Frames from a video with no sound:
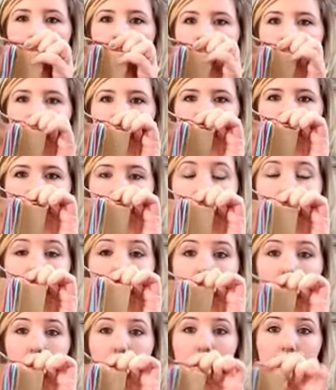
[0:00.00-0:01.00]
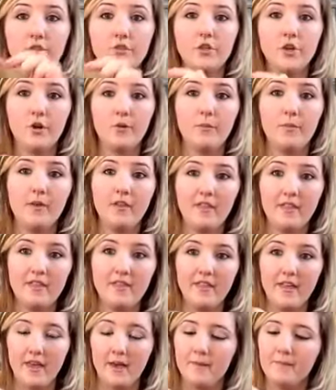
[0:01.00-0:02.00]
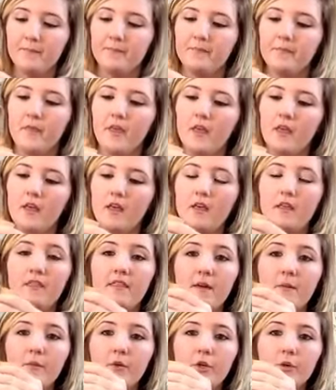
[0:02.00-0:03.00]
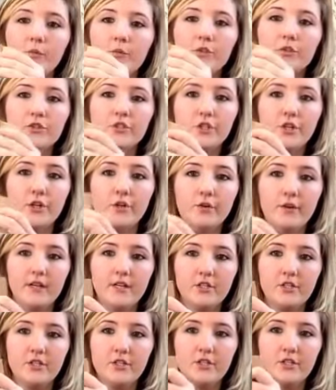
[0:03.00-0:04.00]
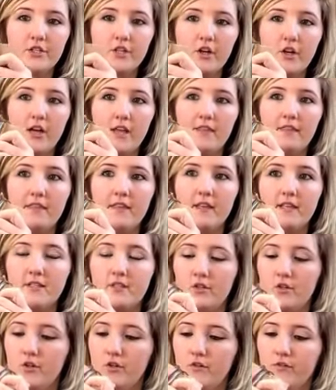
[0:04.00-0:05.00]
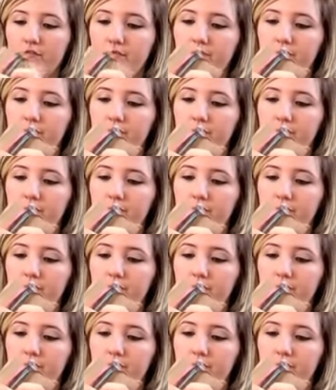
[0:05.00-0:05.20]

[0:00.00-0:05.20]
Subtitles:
So that's tied on the top there. Then what you want to do is just slide this off.